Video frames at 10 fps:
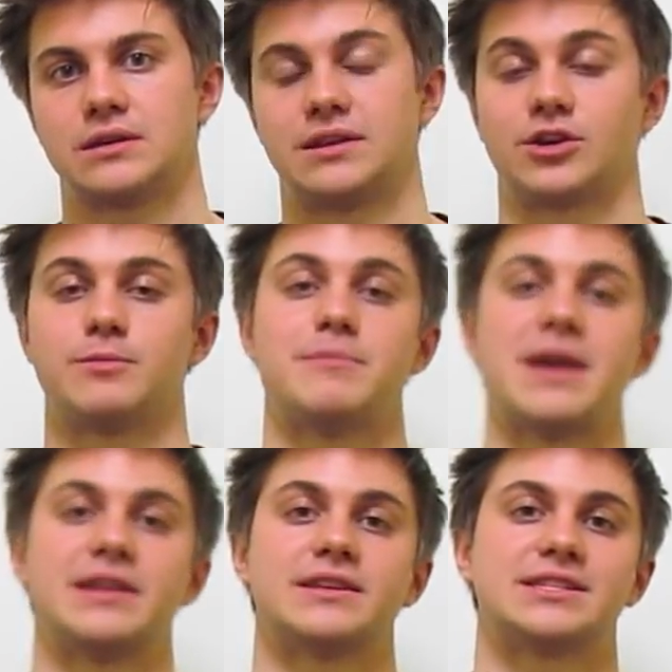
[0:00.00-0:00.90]
They're going to be
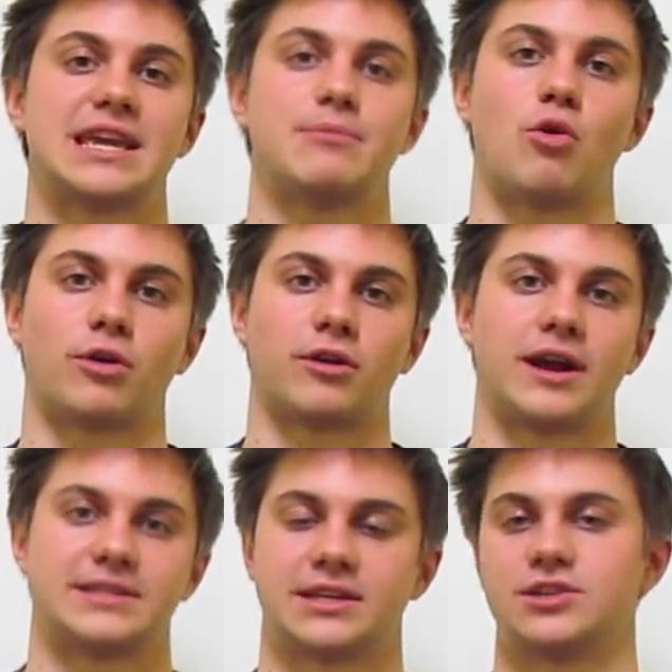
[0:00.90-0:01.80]
made in the same order
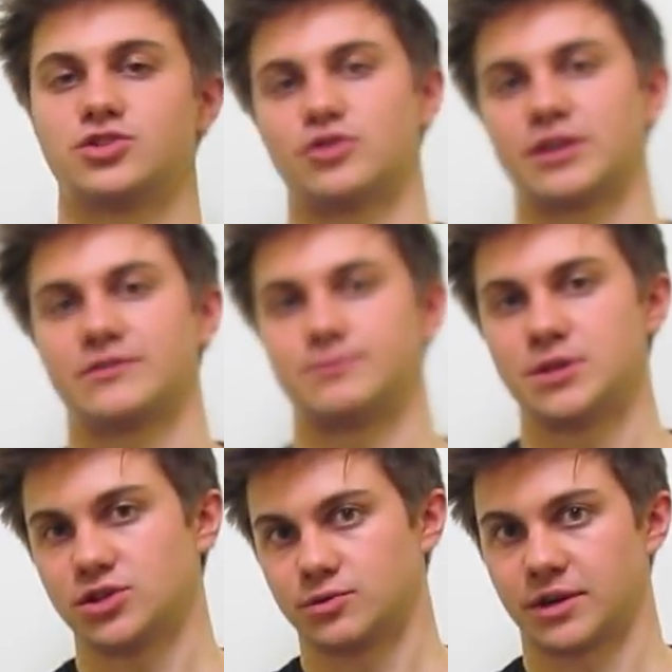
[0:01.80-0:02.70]
as the constructive
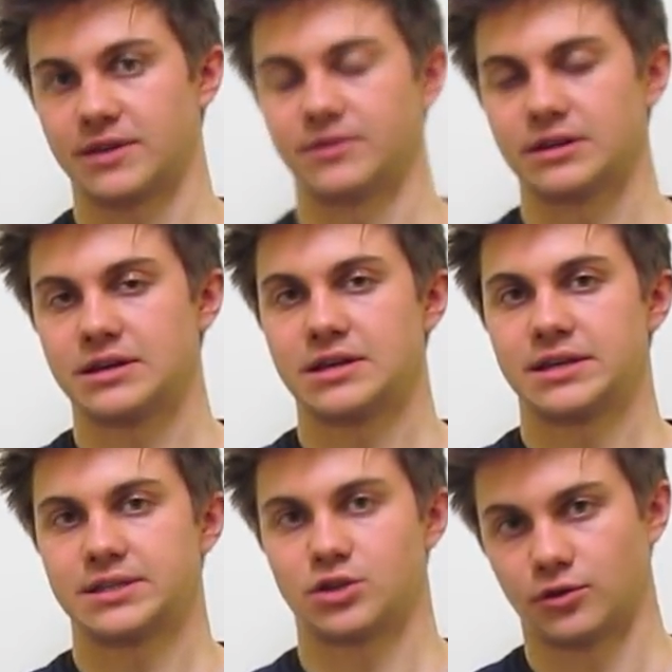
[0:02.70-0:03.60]
speeches were given,
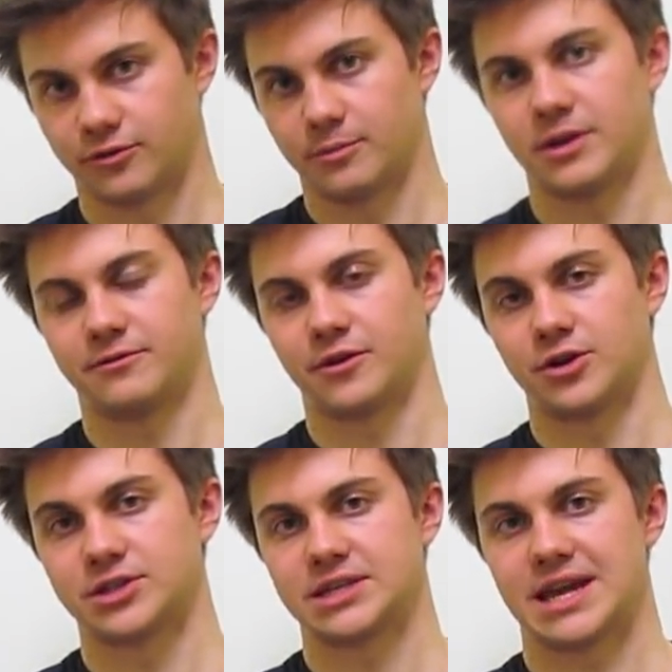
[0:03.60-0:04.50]
so affirmative
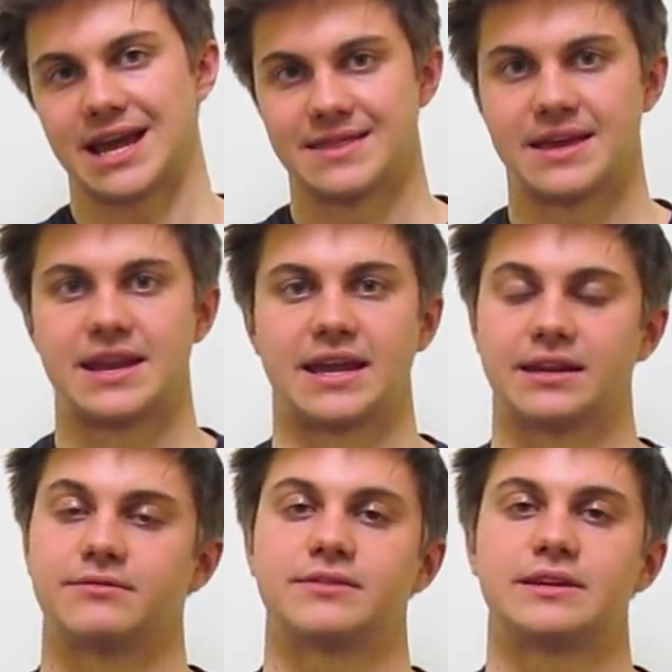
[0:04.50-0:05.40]
first, and then
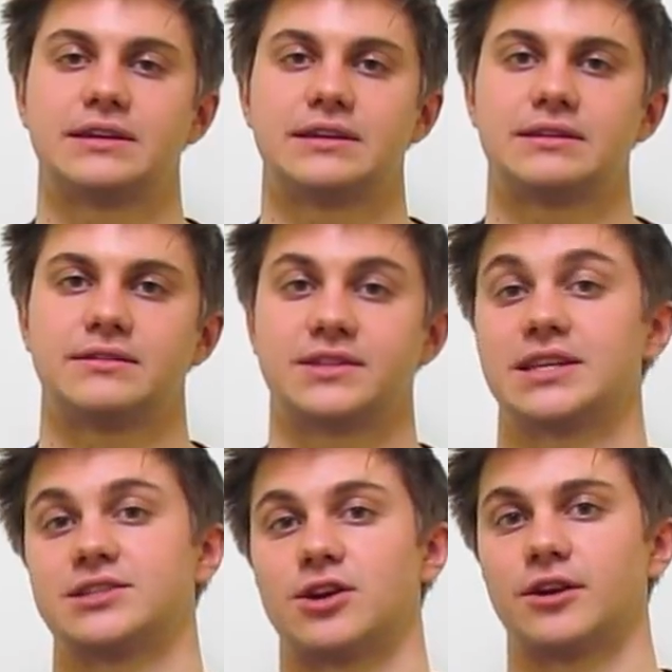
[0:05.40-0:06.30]
negative. Let's
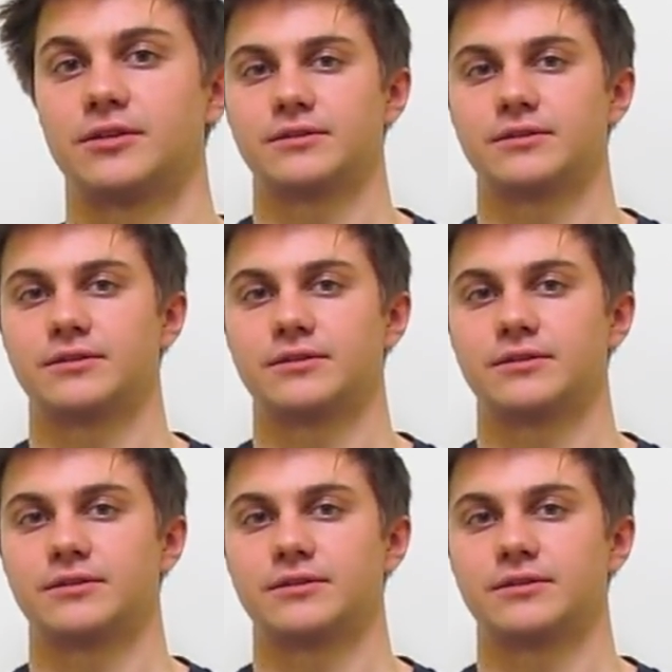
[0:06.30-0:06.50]
get started.